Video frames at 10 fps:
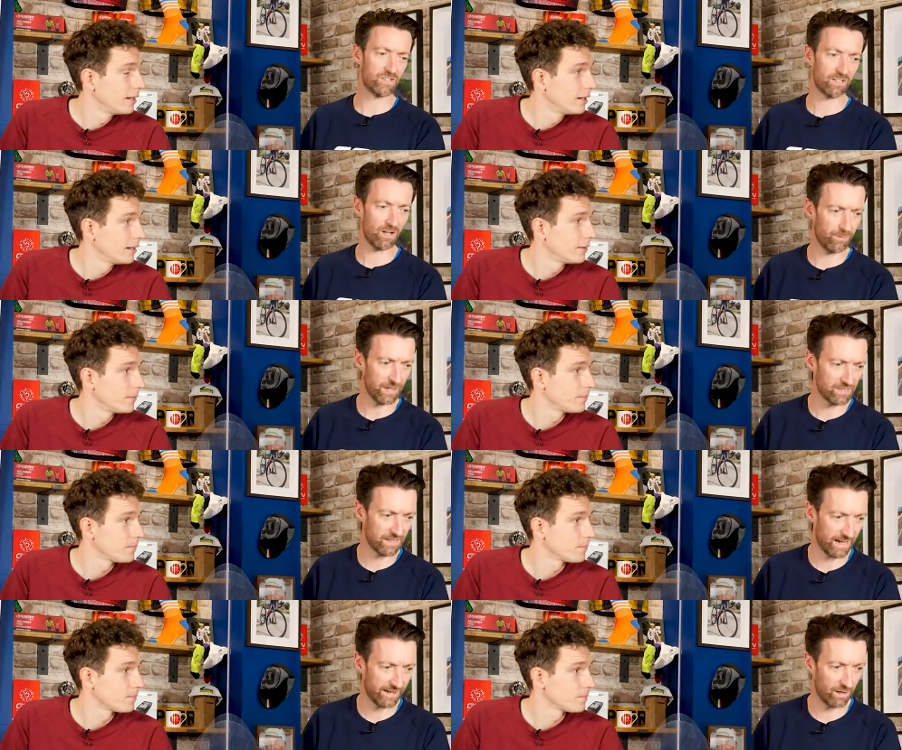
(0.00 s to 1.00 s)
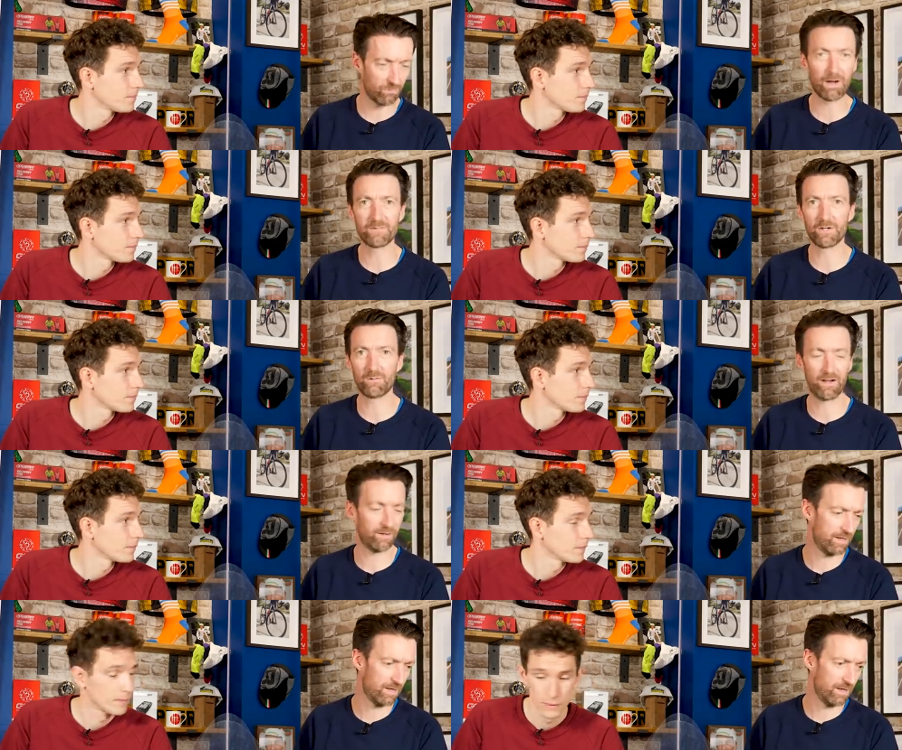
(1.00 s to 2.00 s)
Speaker 1: just cut a piece of can out, wrapped it
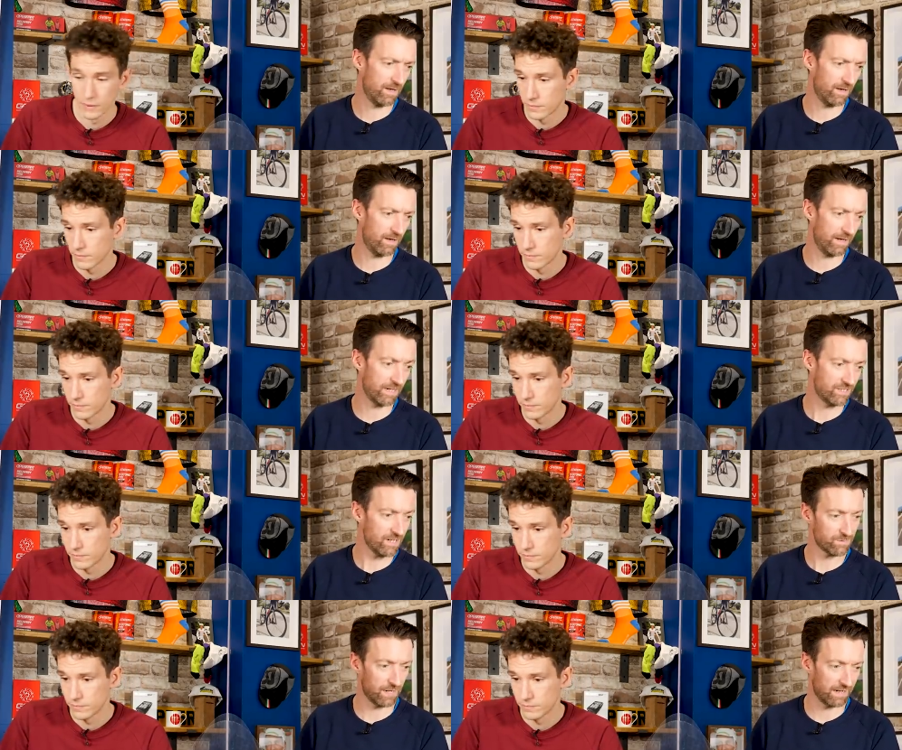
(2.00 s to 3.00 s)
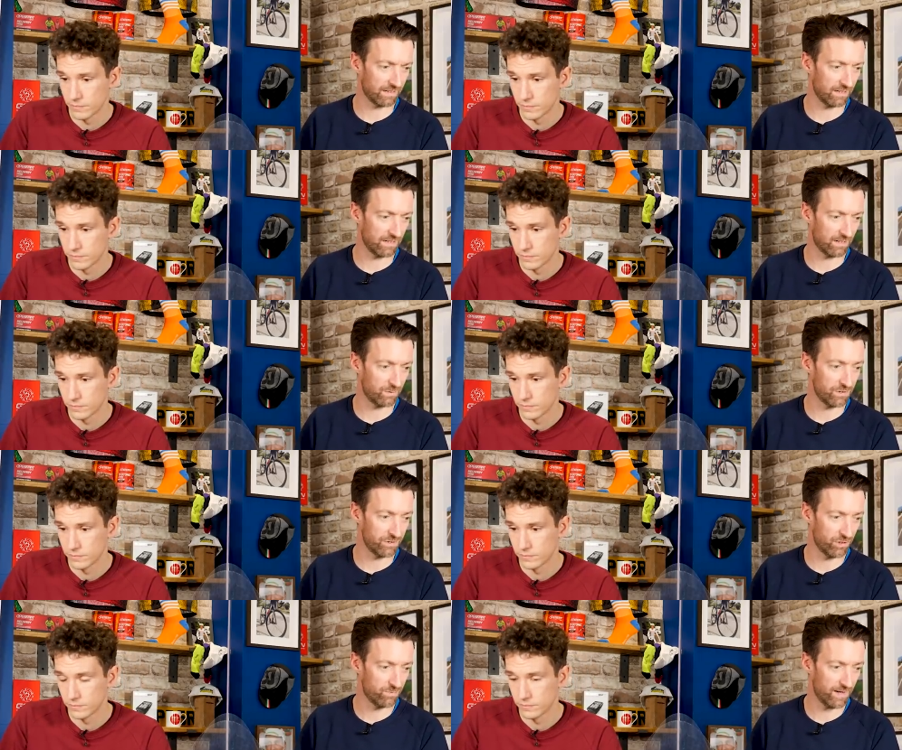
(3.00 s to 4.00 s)
around a 6mm Allen key, I
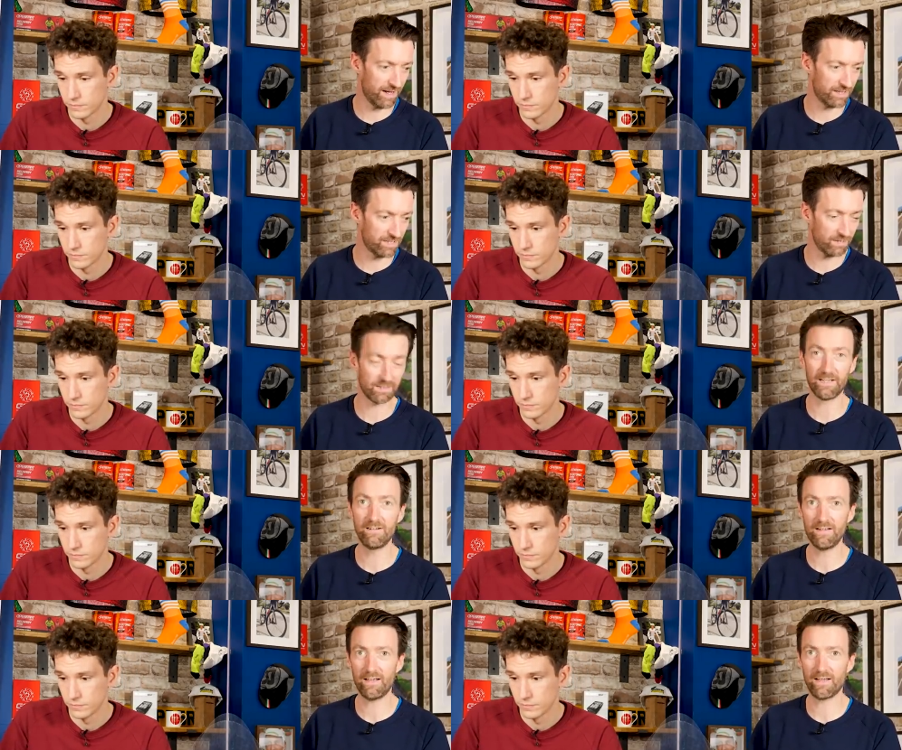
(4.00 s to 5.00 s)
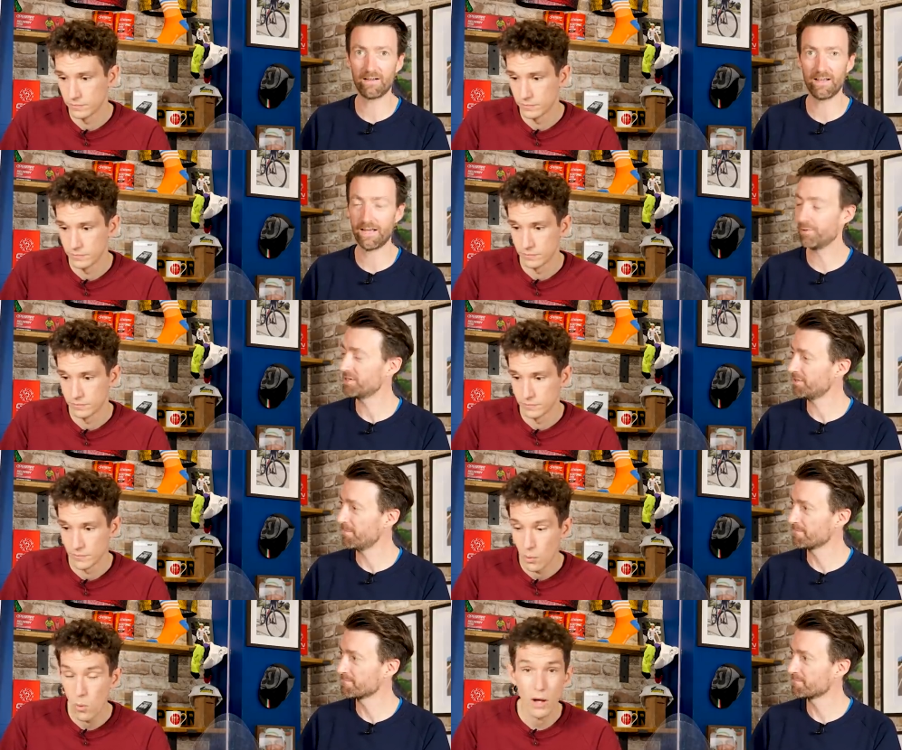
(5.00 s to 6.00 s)
presume, and stuck it in,
Speaker 2: and hey presto.
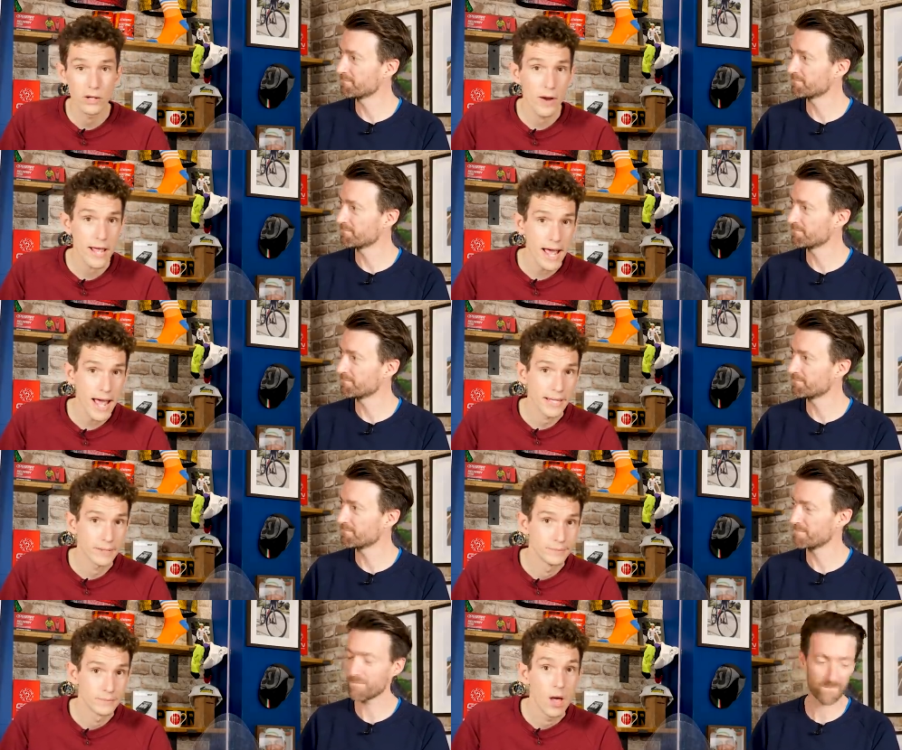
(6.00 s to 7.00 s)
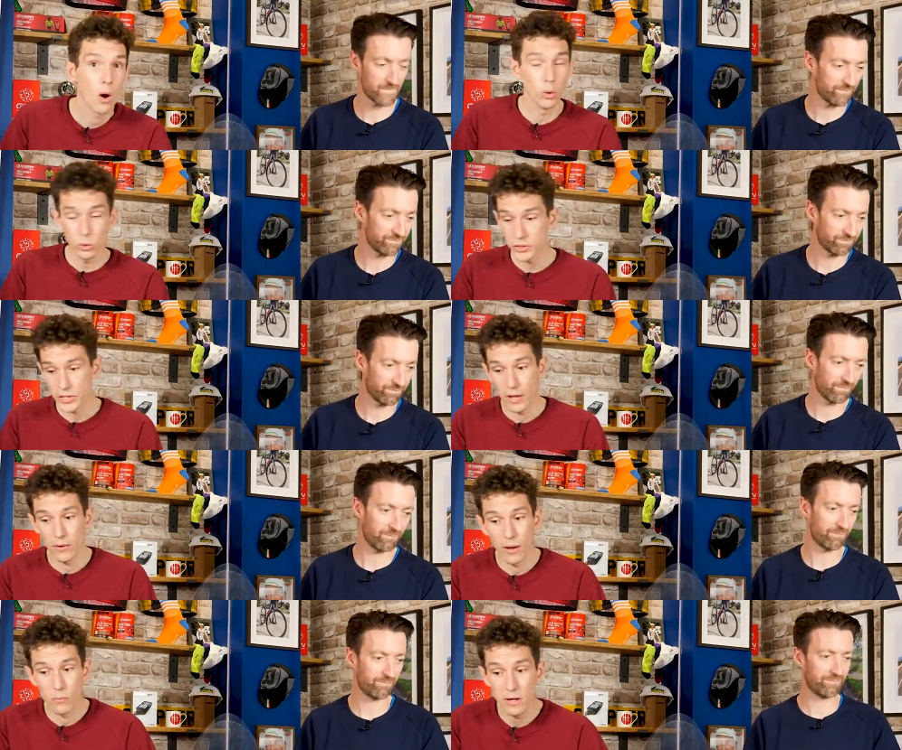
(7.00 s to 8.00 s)
What a great hack.
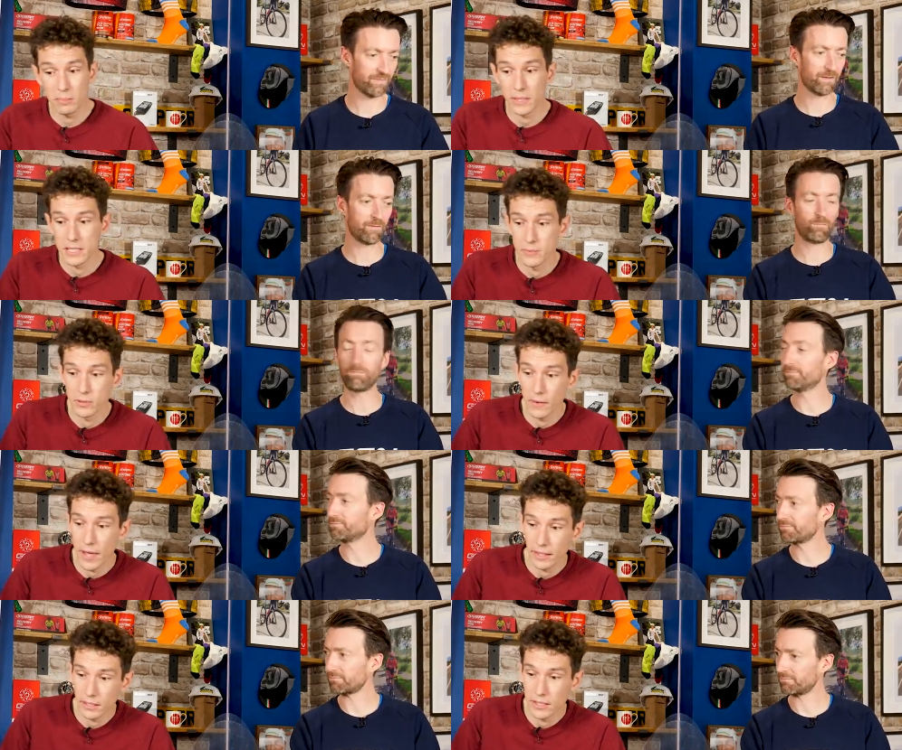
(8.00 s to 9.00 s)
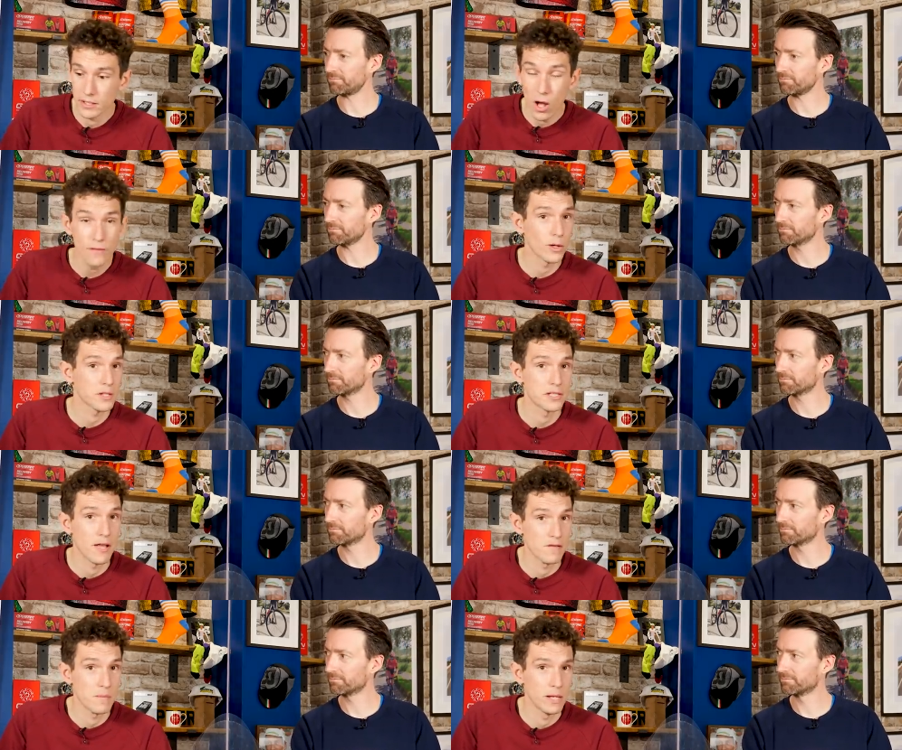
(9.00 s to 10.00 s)
Also, I'm really pleased that we got that, because I've got a
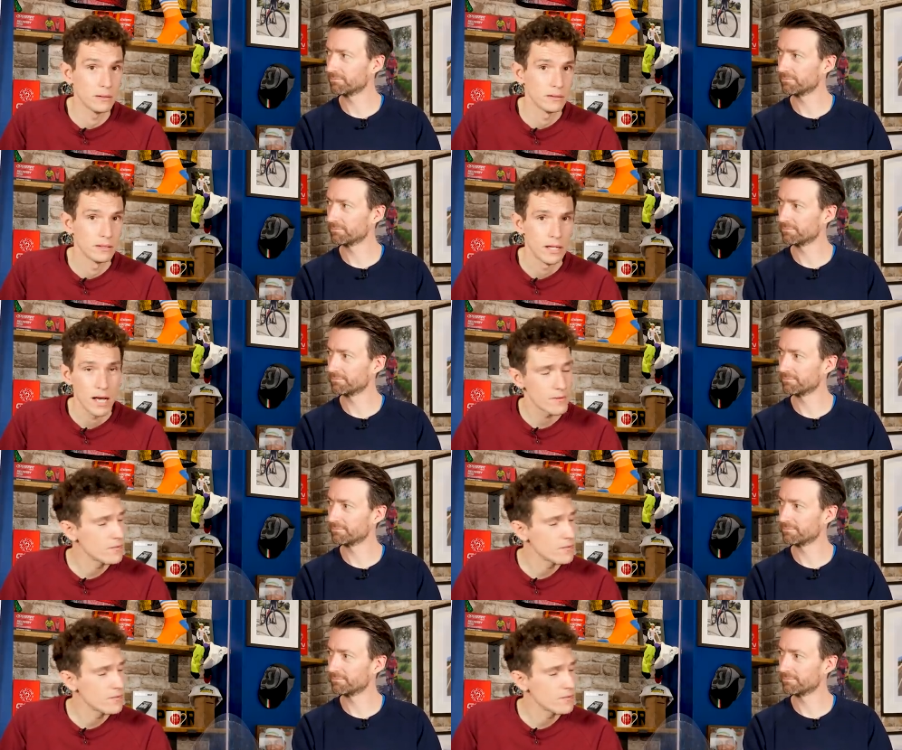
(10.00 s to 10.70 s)
7mm and I've